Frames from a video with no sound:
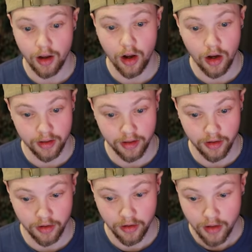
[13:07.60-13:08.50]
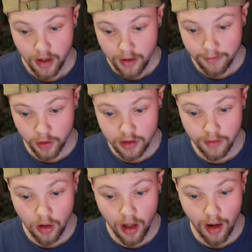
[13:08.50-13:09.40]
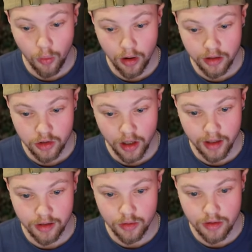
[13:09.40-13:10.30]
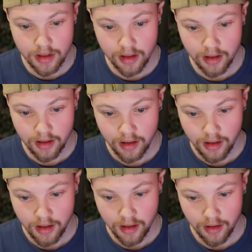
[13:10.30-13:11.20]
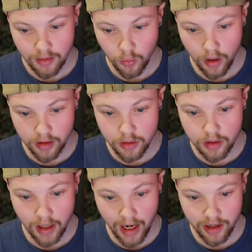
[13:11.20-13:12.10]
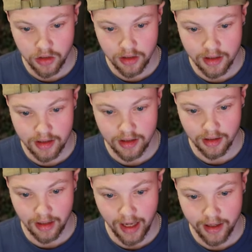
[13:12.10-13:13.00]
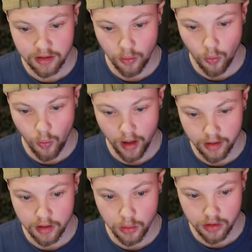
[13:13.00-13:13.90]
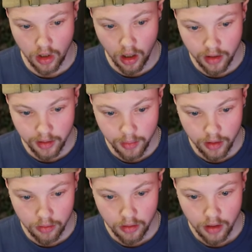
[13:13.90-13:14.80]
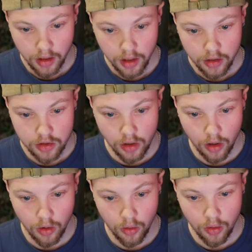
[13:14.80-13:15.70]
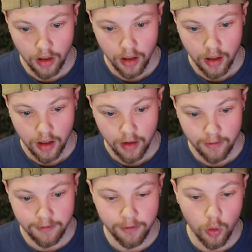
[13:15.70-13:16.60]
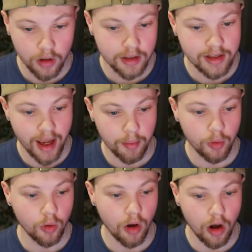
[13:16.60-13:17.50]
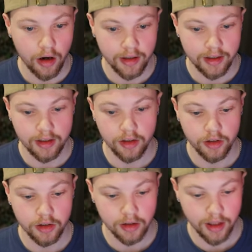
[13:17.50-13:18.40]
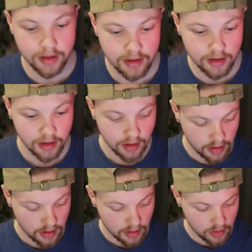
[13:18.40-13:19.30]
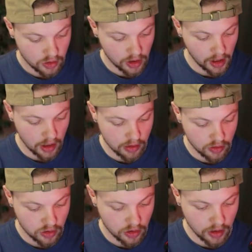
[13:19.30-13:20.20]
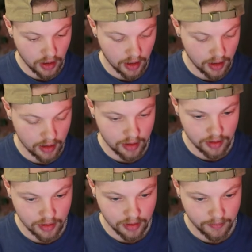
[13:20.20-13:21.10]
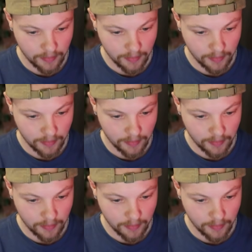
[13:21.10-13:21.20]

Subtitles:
on here. First of all, I want to try using where you can actually select what you are talking about. So for example, on here, let's change his